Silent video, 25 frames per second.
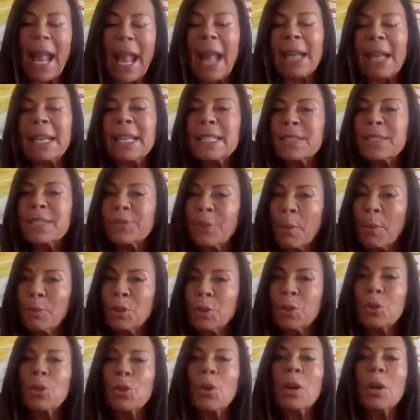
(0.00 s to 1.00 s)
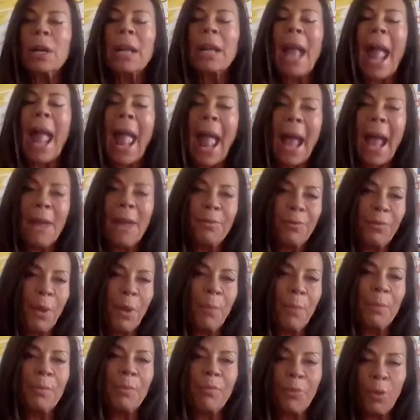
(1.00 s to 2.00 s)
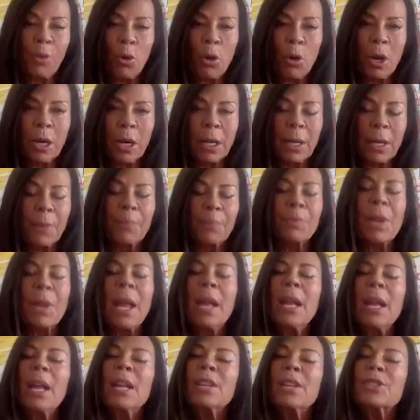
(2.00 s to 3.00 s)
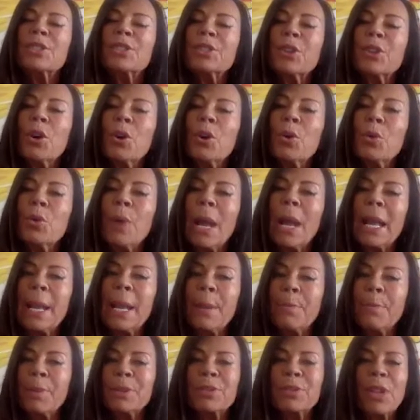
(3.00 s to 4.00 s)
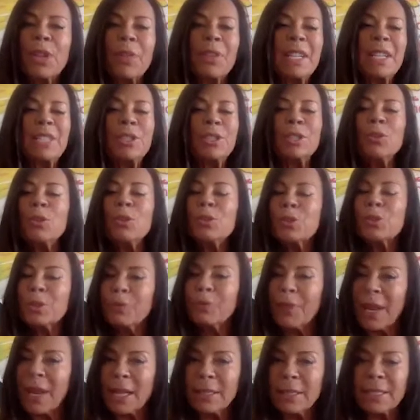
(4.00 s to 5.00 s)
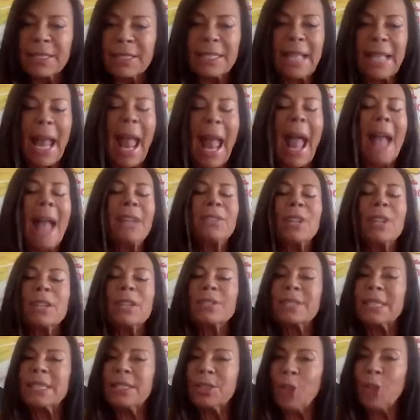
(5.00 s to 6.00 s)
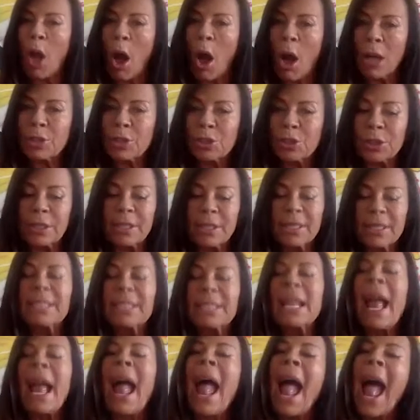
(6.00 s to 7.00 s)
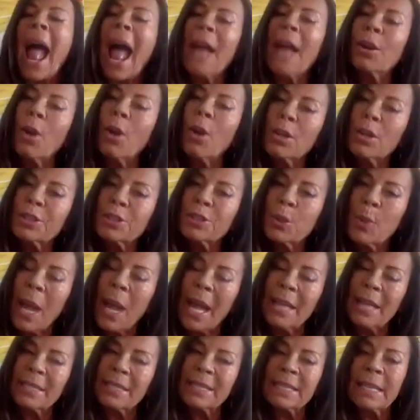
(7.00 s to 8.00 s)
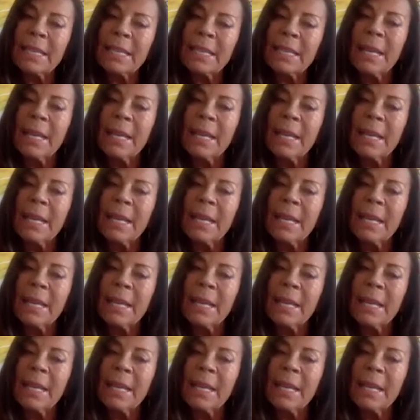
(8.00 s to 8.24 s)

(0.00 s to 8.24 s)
and he's from New York and from Florida. So he puts on these huge events and does these auctions, and also has